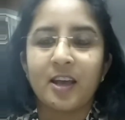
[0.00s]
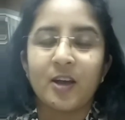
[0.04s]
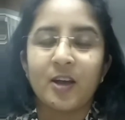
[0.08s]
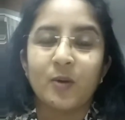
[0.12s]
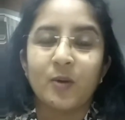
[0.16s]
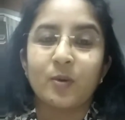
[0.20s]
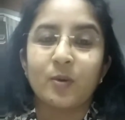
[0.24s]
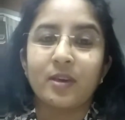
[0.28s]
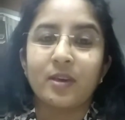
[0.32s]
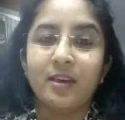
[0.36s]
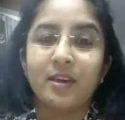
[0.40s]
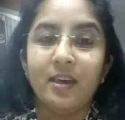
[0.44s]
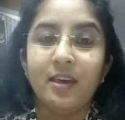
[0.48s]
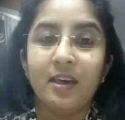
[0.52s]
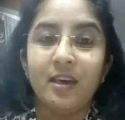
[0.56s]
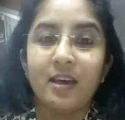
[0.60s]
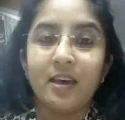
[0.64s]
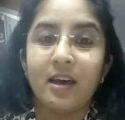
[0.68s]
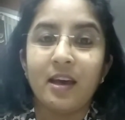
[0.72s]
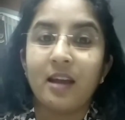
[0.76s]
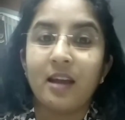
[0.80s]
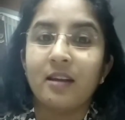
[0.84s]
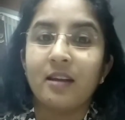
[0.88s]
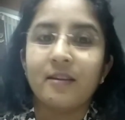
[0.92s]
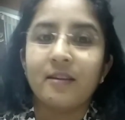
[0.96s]
Okay,
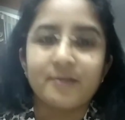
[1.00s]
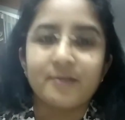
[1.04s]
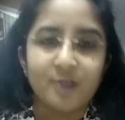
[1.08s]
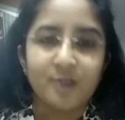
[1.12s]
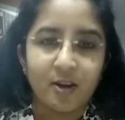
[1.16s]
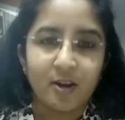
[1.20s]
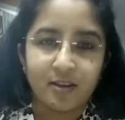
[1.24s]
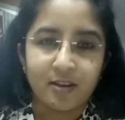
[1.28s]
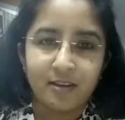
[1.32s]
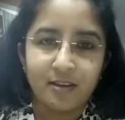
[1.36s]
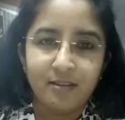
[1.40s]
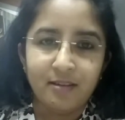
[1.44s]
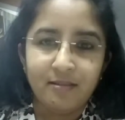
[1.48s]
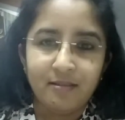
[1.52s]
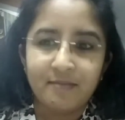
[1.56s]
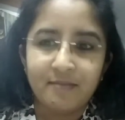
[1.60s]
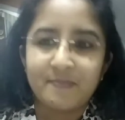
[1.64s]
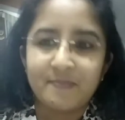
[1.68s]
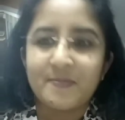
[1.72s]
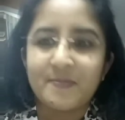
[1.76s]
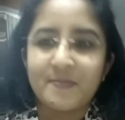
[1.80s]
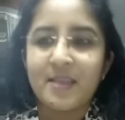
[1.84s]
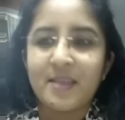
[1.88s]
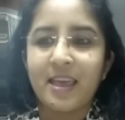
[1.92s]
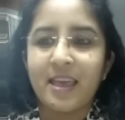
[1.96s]
I love talking
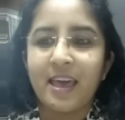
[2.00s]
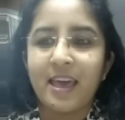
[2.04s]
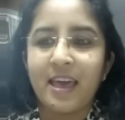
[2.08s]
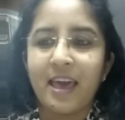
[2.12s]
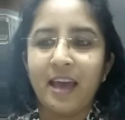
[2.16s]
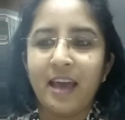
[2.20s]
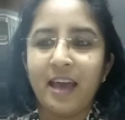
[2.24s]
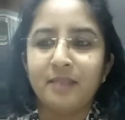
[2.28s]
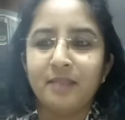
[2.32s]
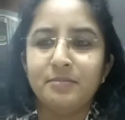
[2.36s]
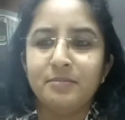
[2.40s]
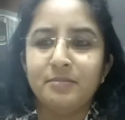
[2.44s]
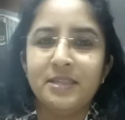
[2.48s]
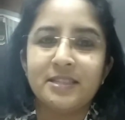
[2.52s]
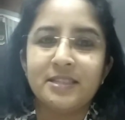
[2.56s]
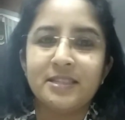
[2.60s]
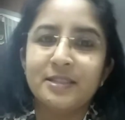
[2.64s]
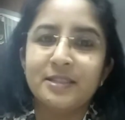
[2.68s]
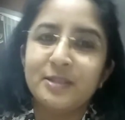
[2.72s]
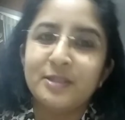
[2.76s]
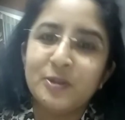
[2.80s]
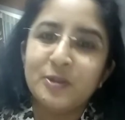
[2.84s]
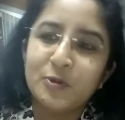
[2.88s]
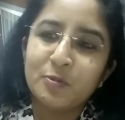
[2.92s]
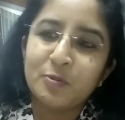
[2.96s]
and
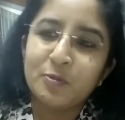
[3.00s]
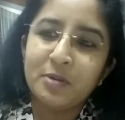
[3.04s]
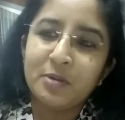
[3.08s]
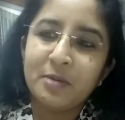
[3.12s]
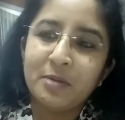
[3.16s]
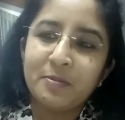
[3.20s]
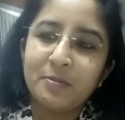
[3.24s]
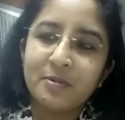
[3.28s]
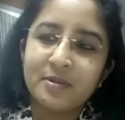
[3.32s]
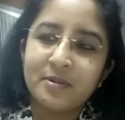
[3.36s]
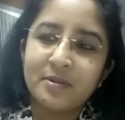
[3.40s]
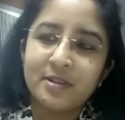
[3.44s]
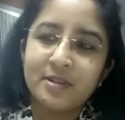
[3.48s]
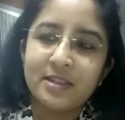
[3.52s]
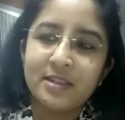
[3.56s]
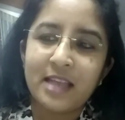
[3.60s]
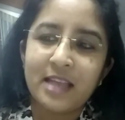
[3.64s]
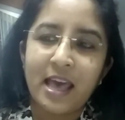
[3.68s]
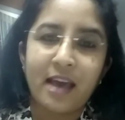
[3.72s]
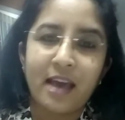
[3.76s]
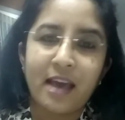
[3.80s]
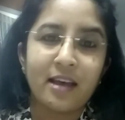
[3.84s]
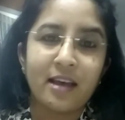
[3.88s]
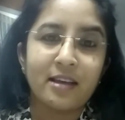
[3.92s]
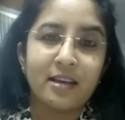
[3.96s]
meeting new people
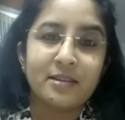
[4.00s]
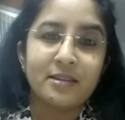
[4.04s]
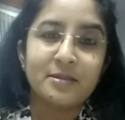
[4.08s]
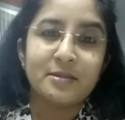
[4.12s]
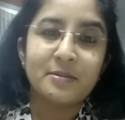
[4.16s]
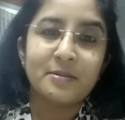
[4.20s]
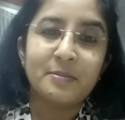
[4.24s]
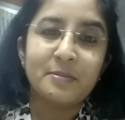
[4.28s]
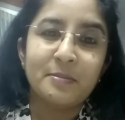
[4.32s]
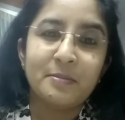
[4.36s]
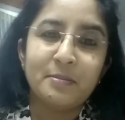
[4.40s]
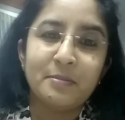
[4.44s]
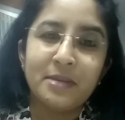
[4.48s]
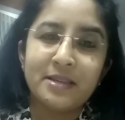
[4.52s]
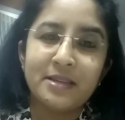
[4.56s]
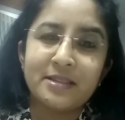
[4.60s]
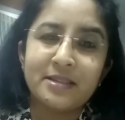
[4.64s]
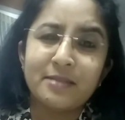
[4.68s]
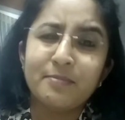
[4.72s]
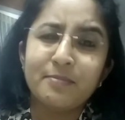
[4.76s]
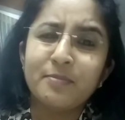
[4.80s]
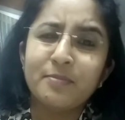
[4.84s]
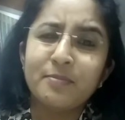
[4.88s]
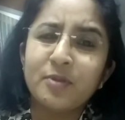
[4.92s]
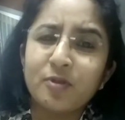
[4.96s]
and
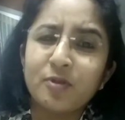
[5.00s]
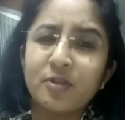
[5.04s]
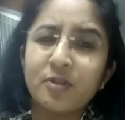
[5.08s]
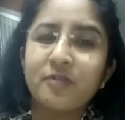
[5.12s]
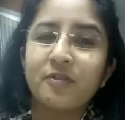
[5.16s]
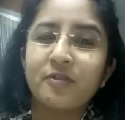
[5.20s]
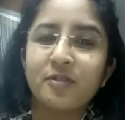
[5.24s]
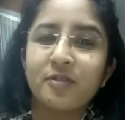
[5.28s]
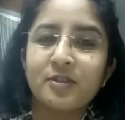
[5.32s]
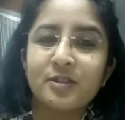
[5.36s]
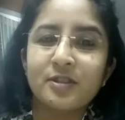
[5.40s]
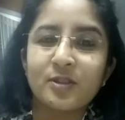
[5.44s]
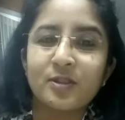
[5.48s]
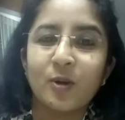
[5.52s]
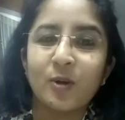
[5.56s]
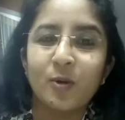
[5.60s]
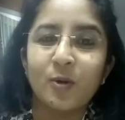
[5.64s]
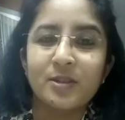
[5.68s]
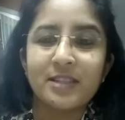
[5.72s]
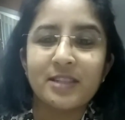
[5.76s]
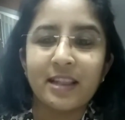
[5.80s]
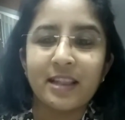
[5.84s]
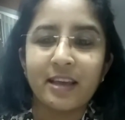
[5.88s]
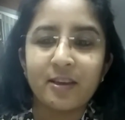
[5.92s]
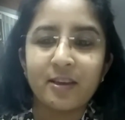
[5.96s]
meeting beautiful
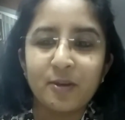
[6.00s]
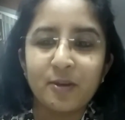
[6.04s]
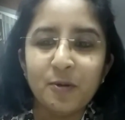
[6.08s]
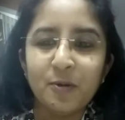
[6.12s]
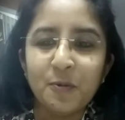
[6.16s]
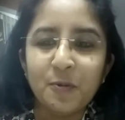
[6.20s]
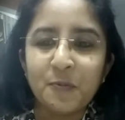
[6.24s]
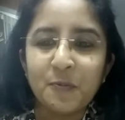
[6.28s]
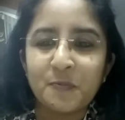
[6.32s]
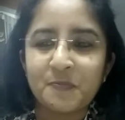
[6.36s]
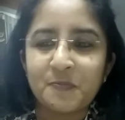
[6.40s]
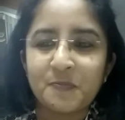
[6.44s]
souls like you,